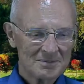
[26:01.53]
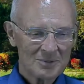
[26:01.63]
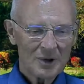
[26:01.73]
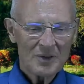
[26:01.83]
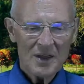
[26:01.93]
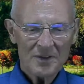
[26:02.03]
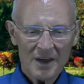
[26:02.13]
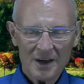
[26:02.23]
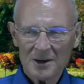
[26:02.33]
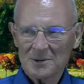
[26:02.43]
What'd they
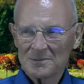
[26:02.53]
think?